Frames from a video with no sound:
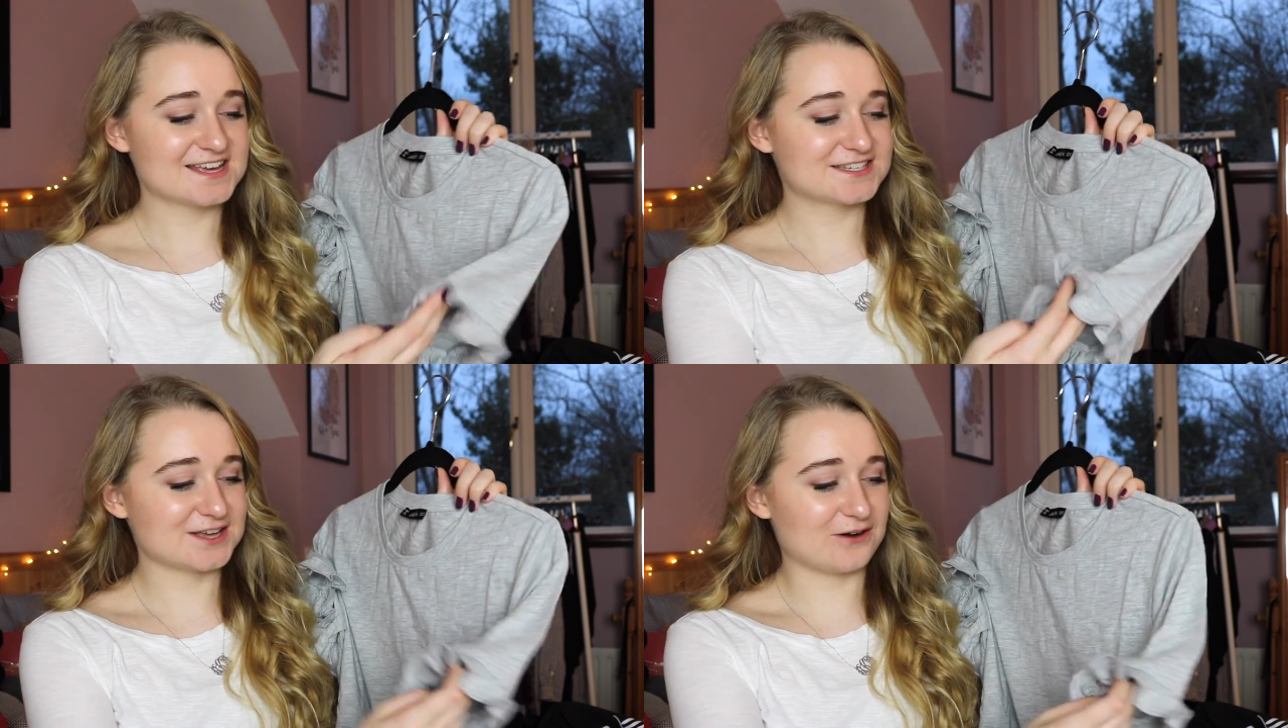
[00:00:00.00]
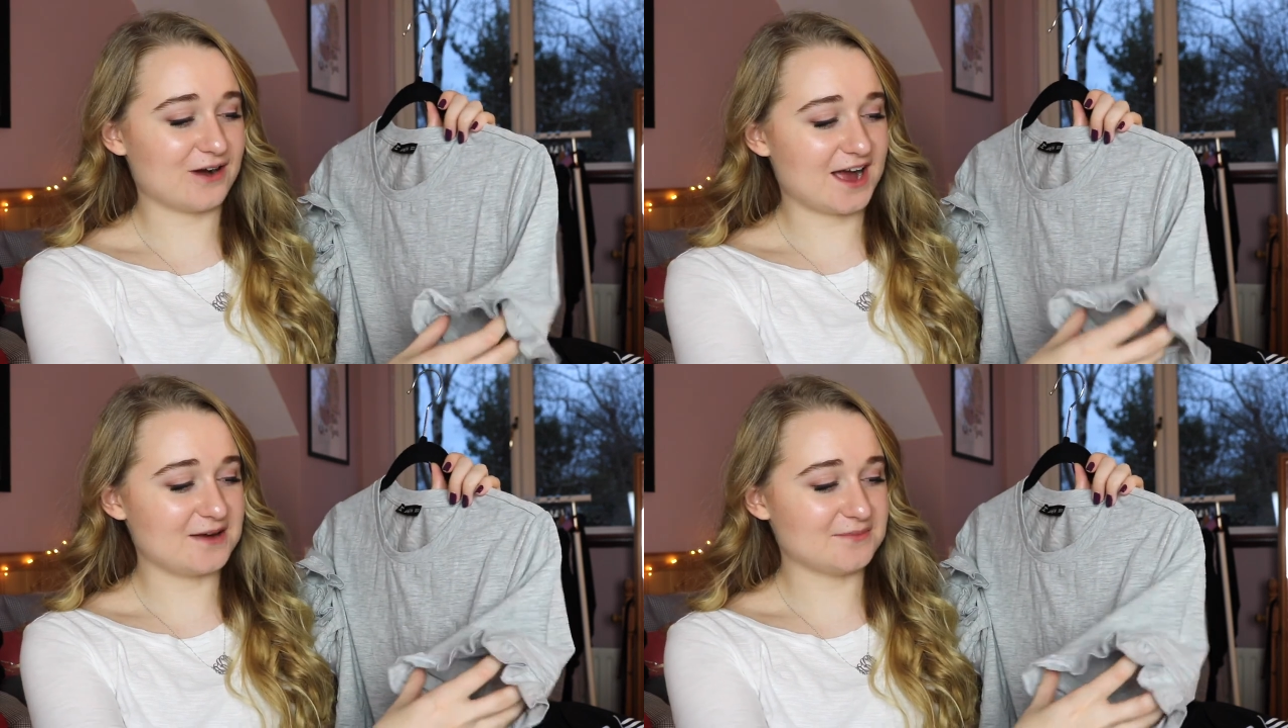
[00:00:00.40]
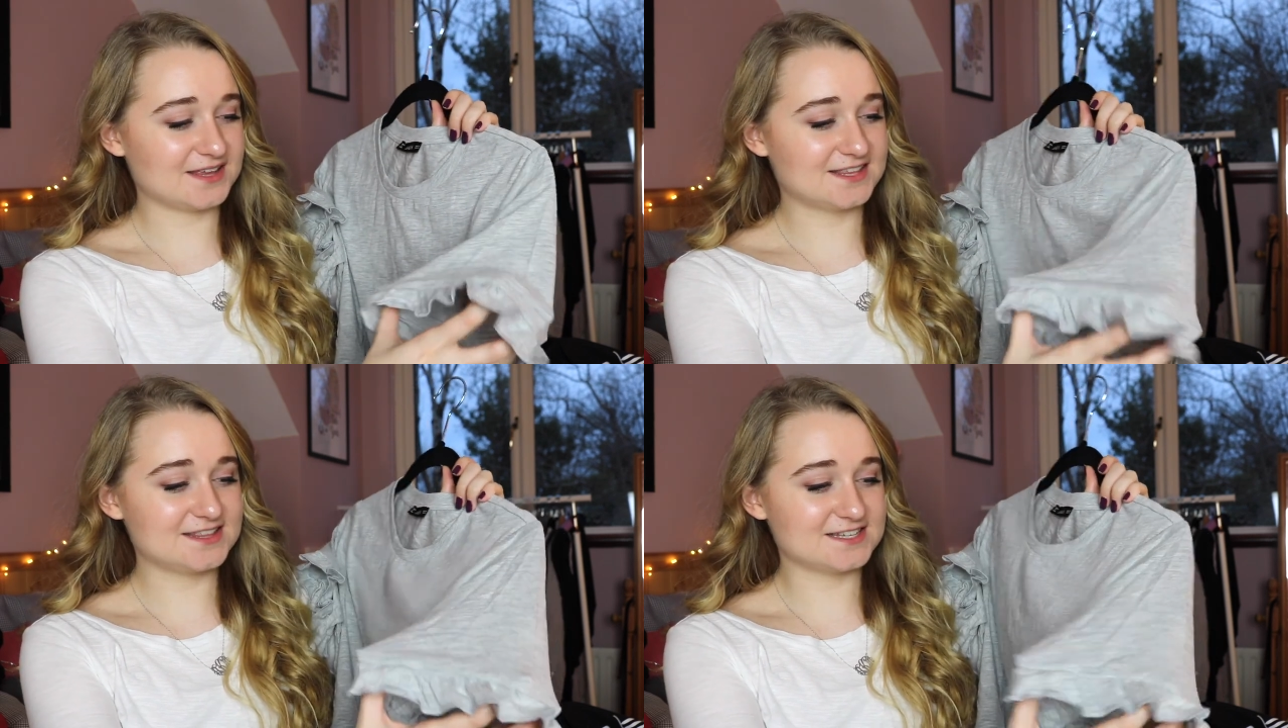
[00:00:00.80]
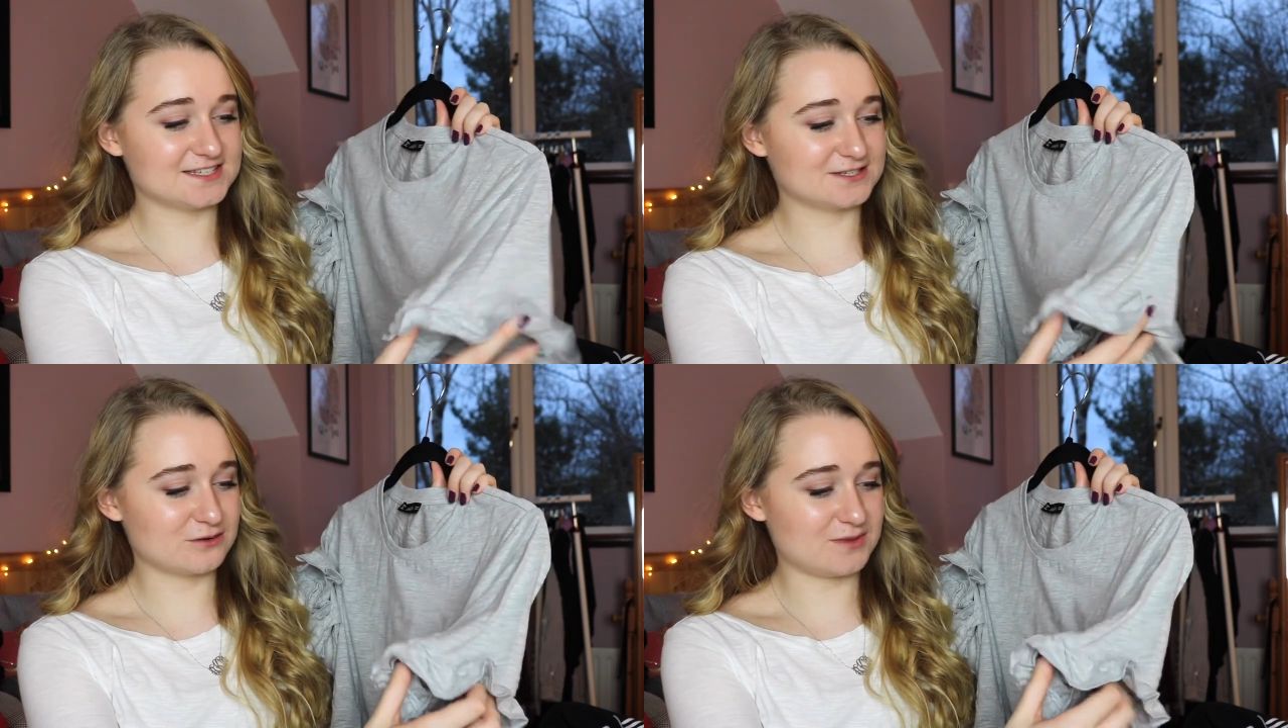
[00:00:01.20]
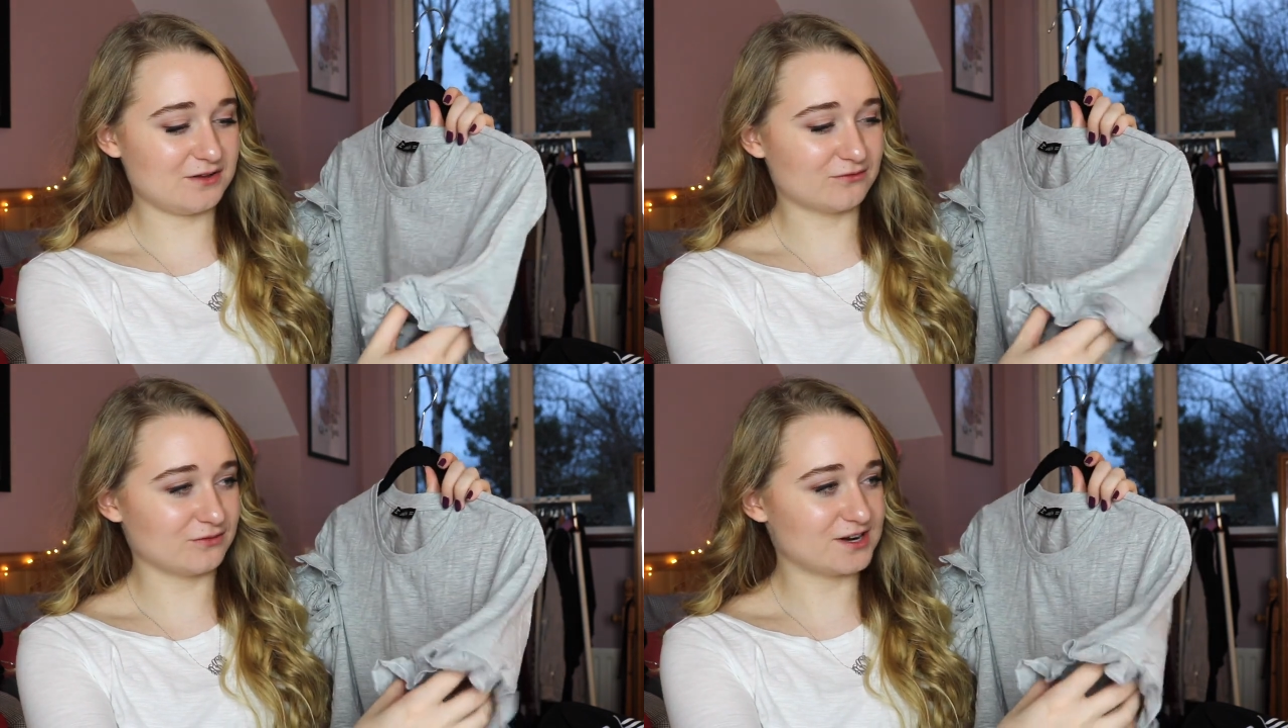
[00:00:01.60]
So um, I think this is going to
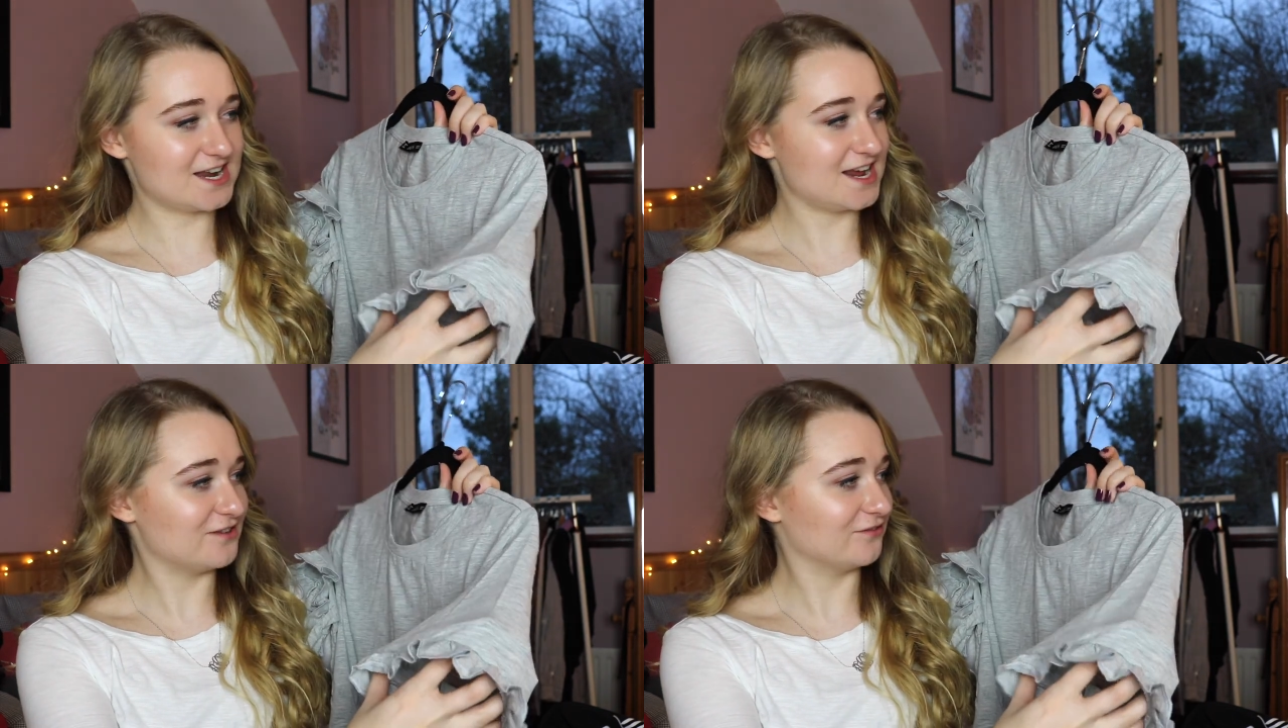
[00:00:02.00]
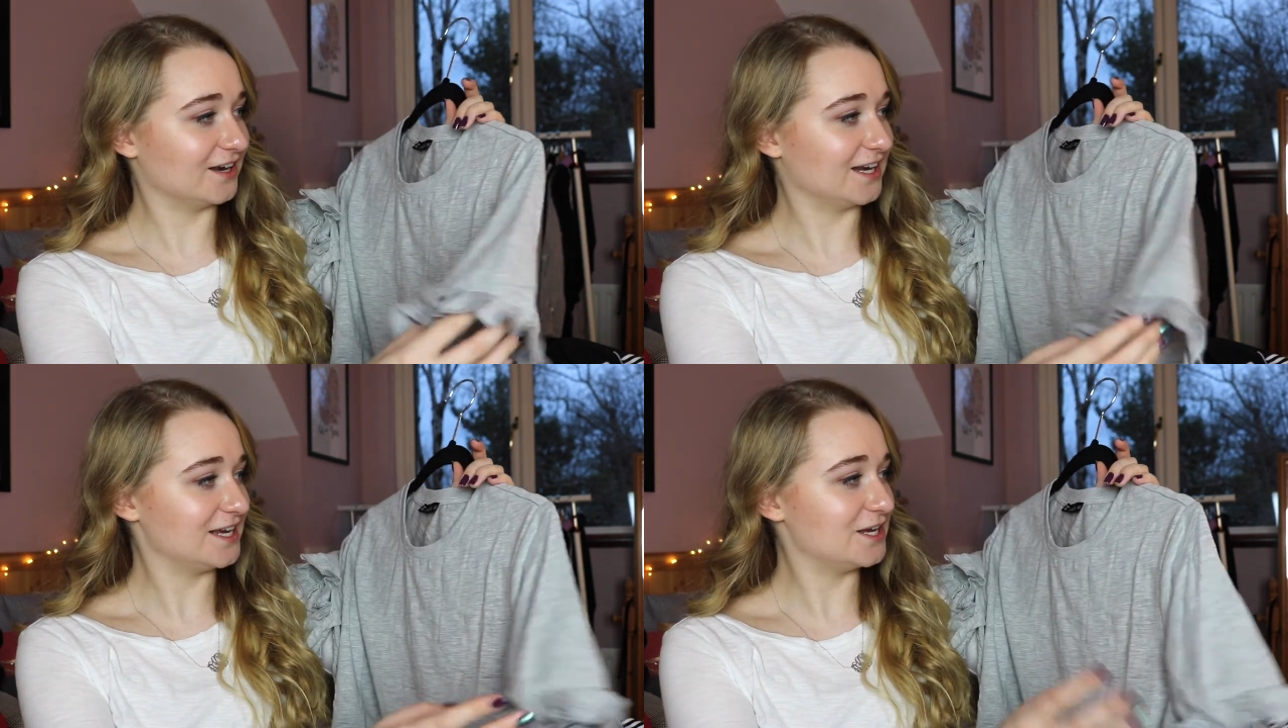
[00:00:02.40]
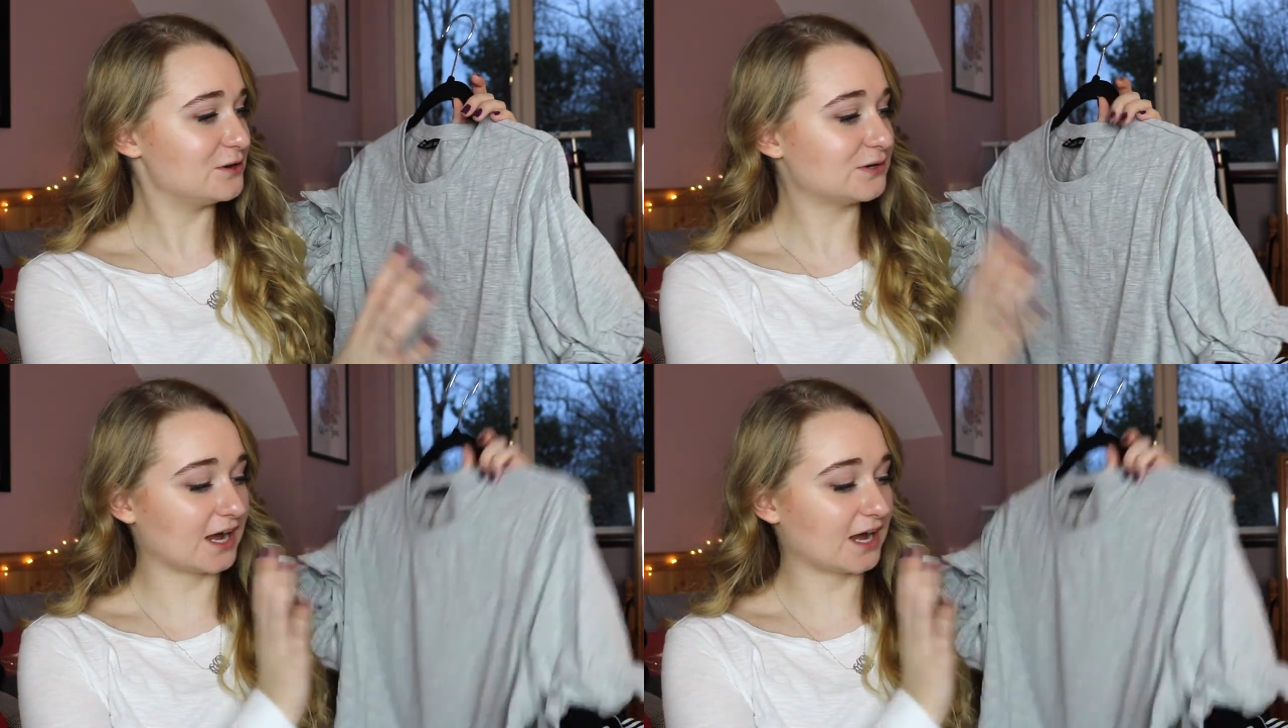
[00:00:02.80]
be really, really cute.